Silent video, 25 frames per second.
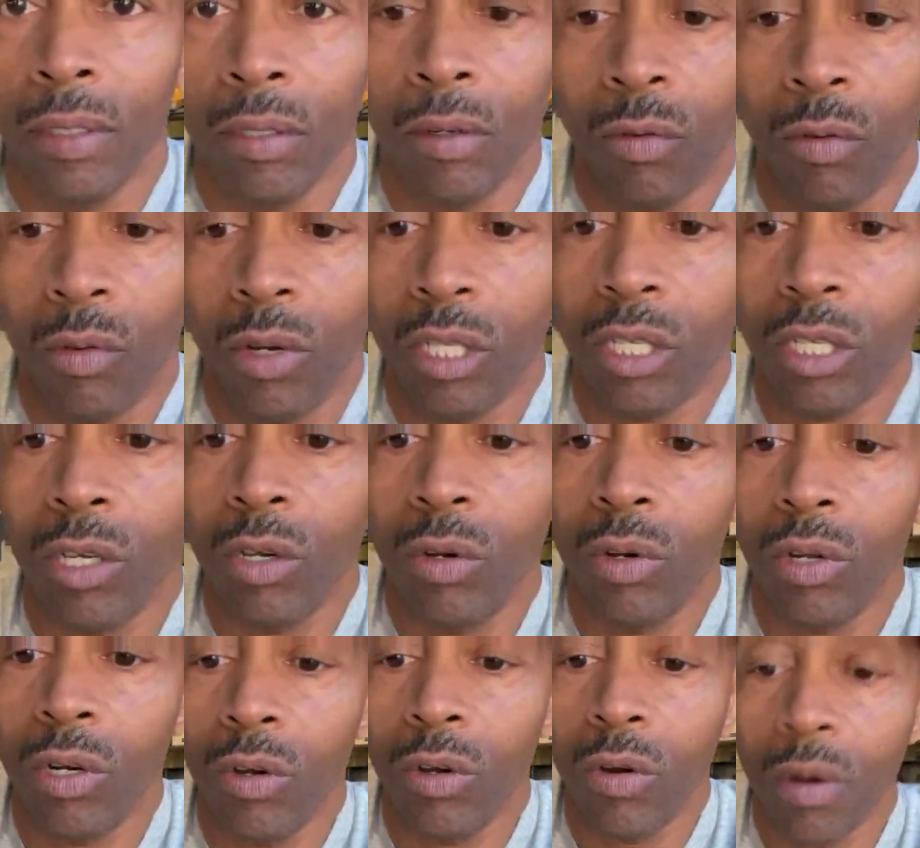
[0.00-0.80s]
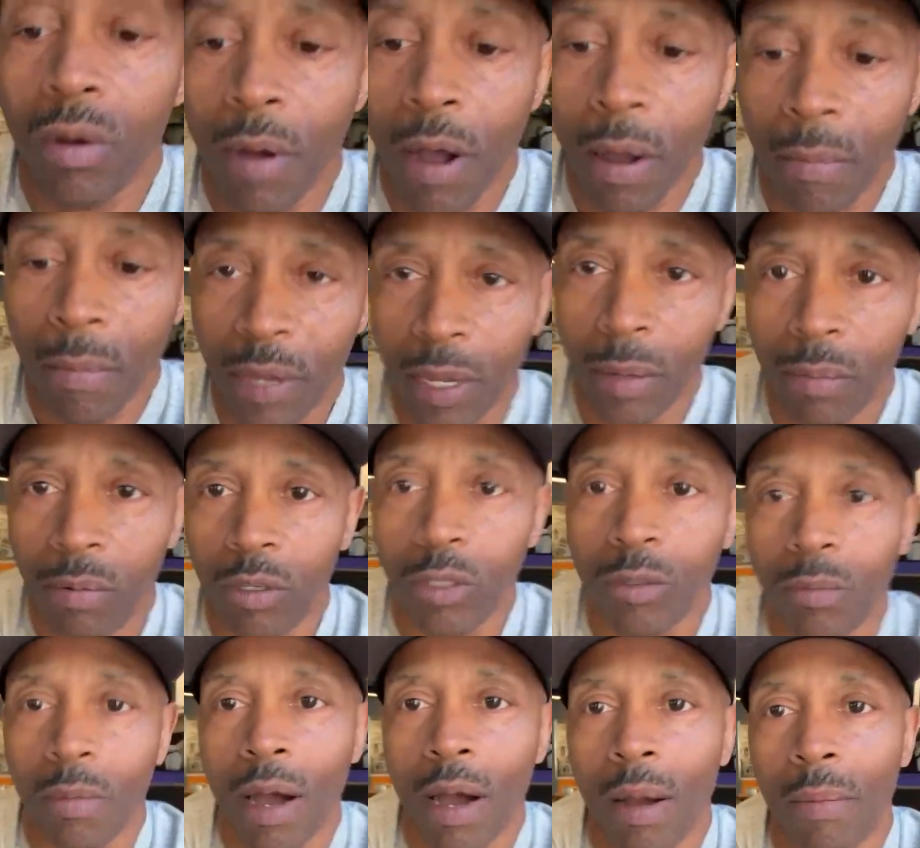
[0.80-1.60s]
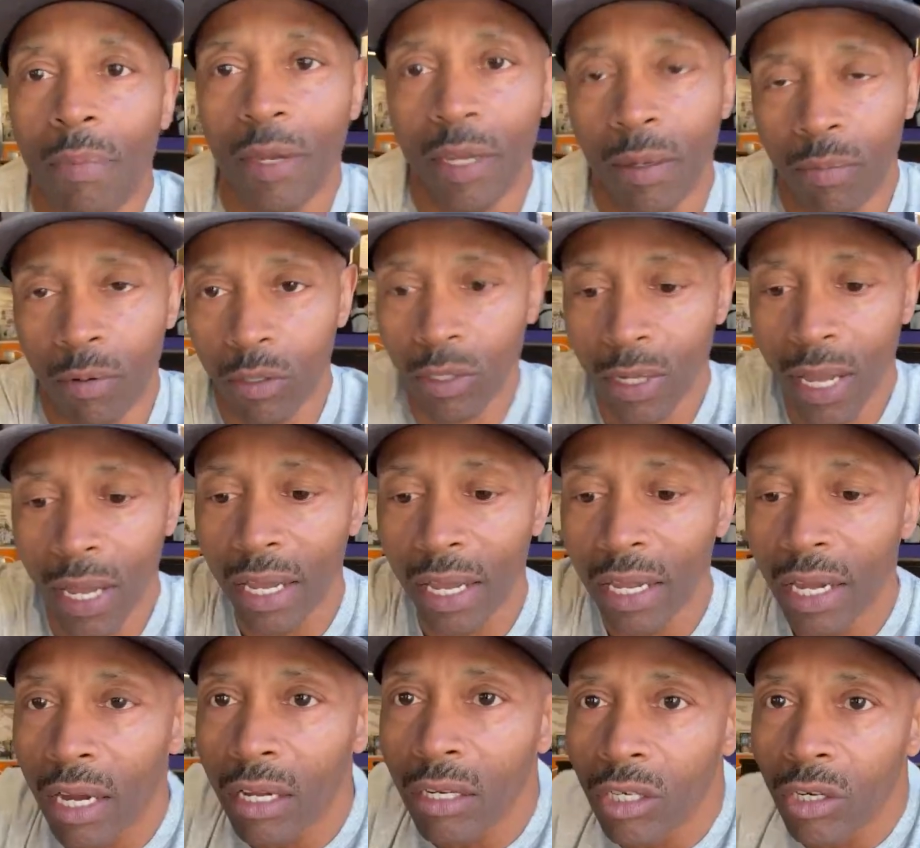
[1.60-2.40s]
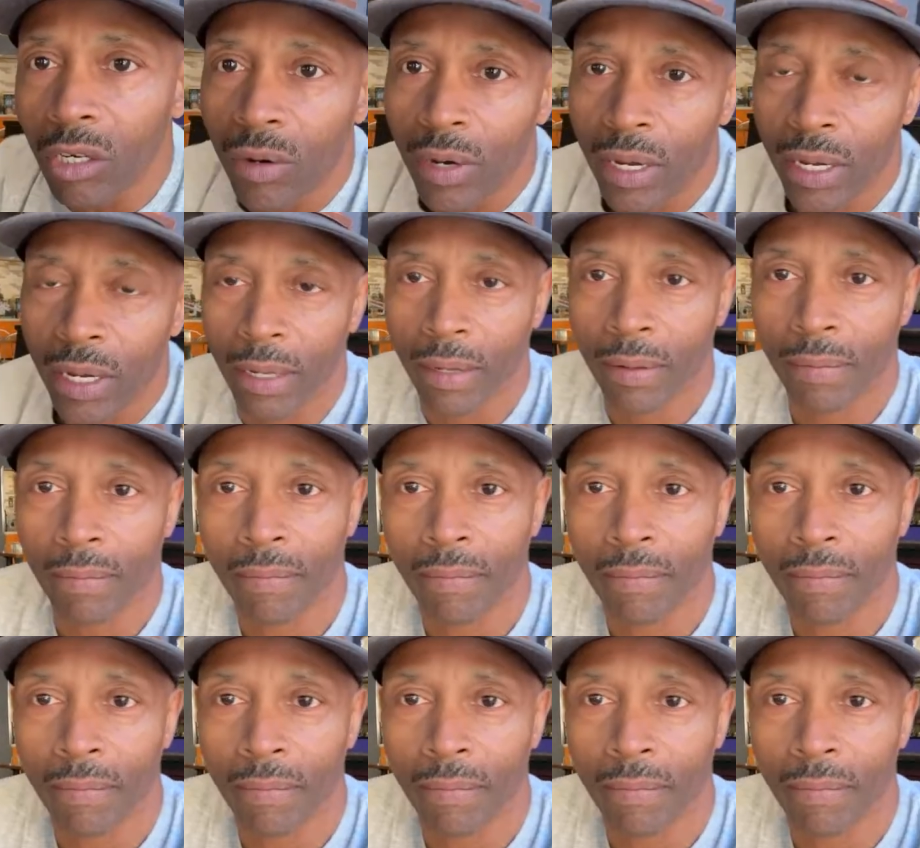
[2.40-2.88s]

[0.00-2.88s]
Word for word: What's going on, my peoples, my peoples? How y'all doing?